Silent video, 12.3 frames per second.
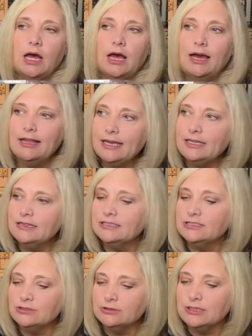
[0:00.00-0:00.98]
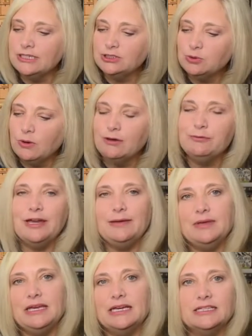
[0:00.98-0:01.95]
I like the Sulky 12 weight
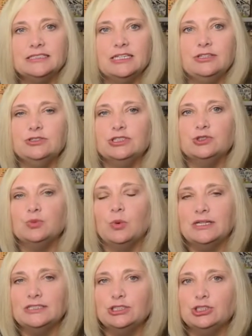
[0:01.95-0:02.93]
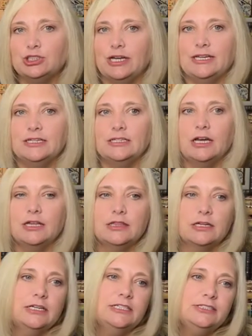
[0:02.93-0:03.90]
because it uses one strand on
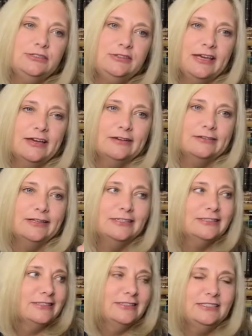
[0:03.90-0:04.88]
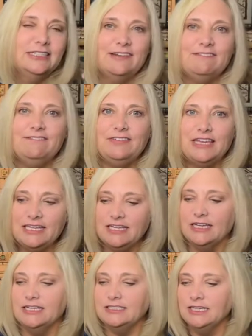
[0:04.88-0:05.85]
32 count. It's
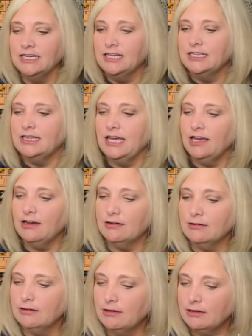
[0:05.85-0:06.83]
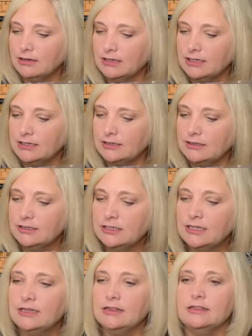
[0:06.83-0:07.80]
convenient. They are on
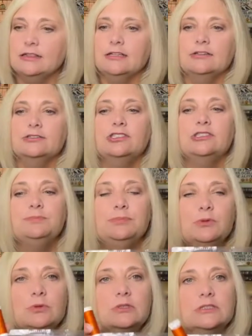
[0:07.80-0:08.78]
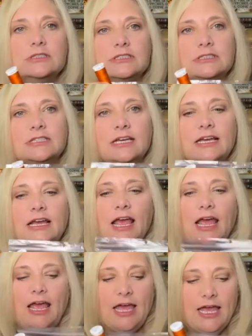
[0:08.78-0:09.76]
little spools
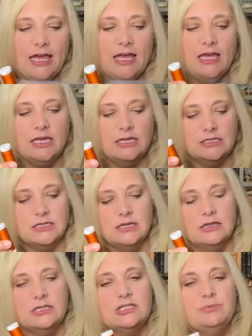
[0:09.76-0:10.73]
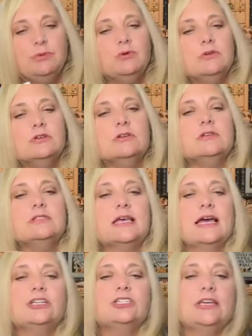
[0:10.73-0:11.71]
and the spools
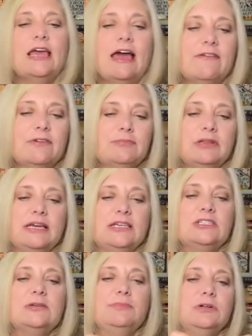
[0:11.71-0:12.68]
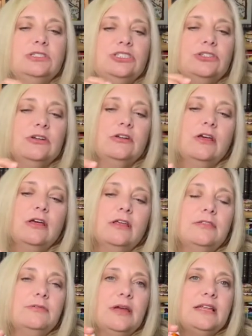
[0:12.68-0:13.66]
actually have a place to put your
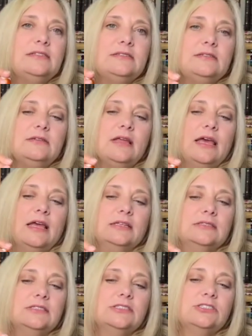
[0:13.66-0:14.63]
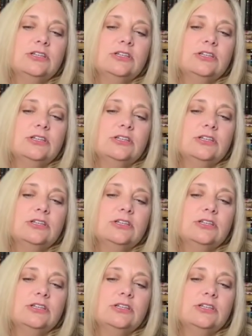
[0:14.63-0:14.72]
thread ends.